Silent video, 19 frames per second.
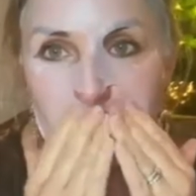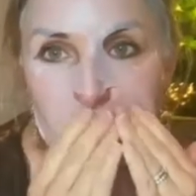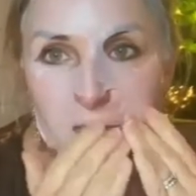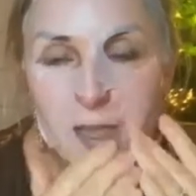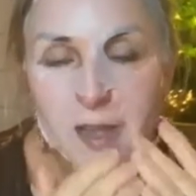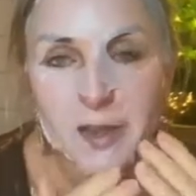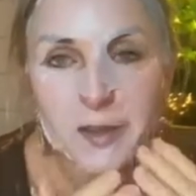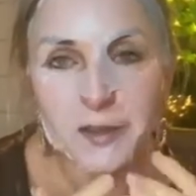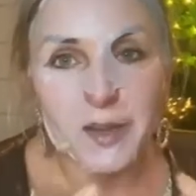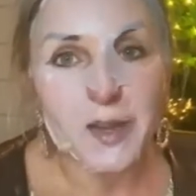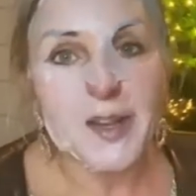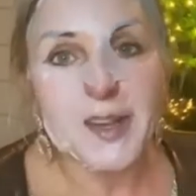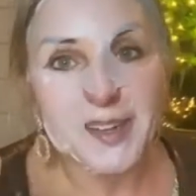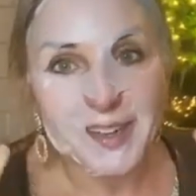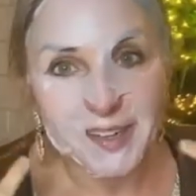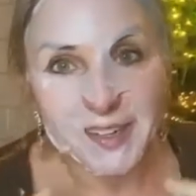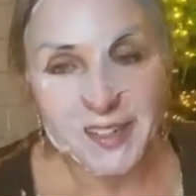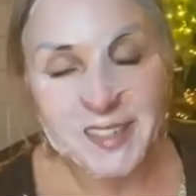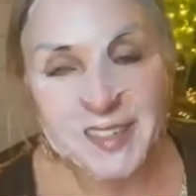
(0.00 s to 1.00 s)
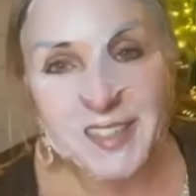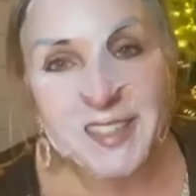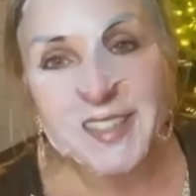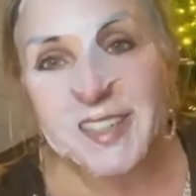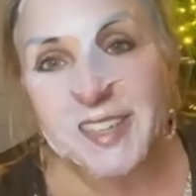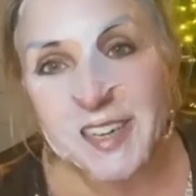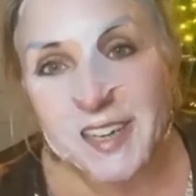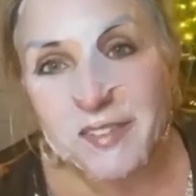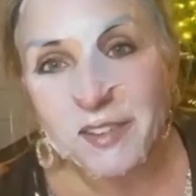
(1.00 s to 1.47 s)
So you need
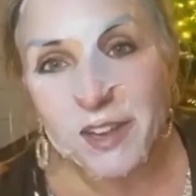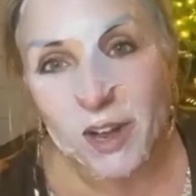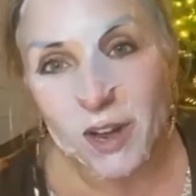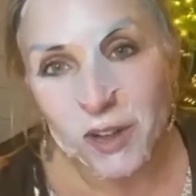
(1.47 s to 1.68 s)
to leave it